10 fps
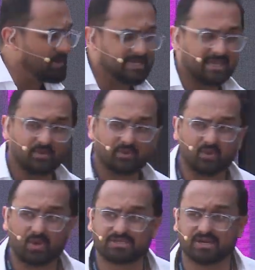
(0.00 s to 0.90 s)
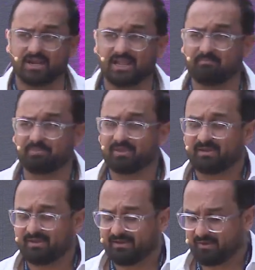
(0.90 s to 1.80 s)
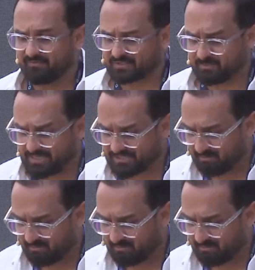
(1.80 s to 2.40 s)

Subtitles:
take you through a journey of a special